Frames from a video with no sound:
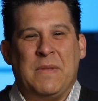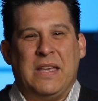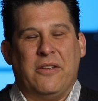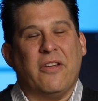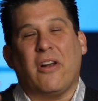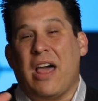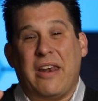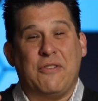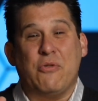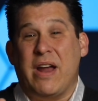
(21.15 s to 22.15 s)
You know, there are a lot
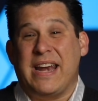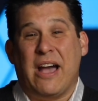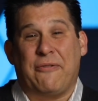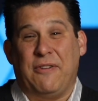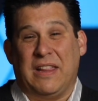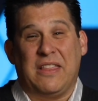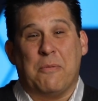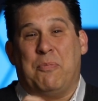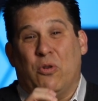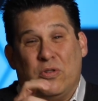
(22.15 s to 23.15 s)
of you right now feeling the
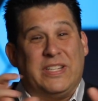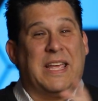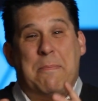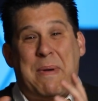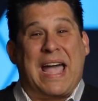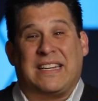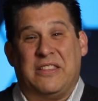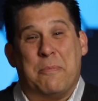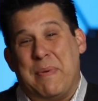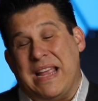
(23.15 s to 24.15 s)
pull to get back to
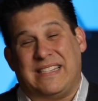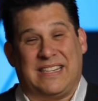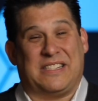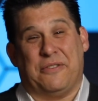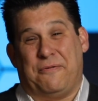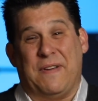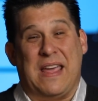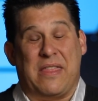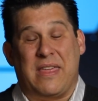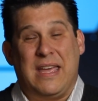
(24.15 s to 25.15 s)
the basics of
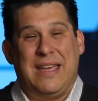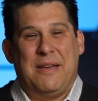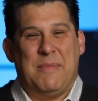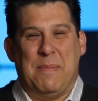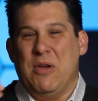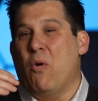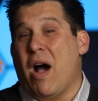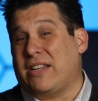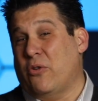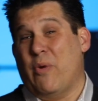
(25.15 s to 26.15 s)
faith. Maybe you
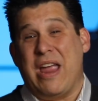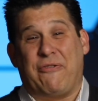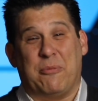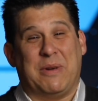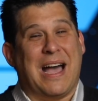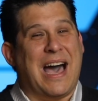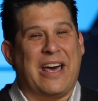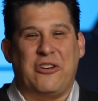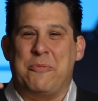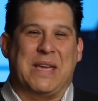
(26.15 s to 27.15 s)
walked away from
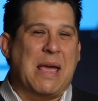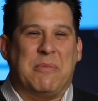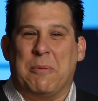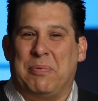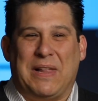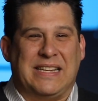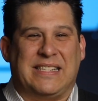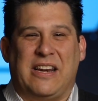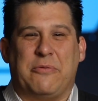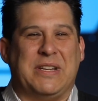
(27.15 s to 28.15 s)
God or you became
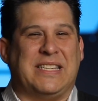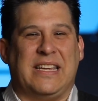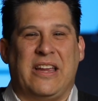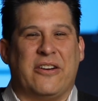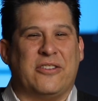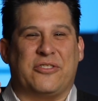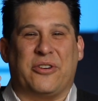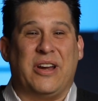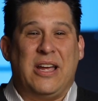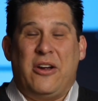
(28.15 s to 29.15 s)
complacent in recent years, or,
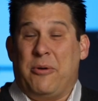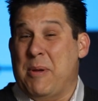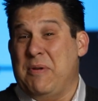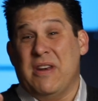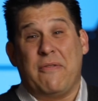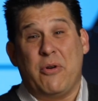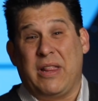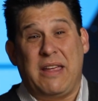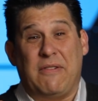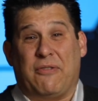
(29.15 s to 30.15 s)
or maybe you never
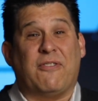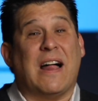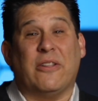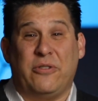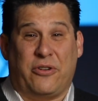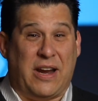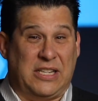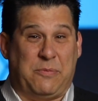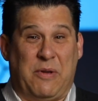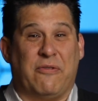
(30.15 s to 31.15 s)
really even followed
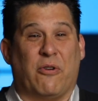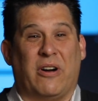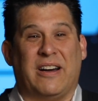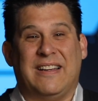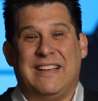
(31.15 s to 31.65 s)
Christ before.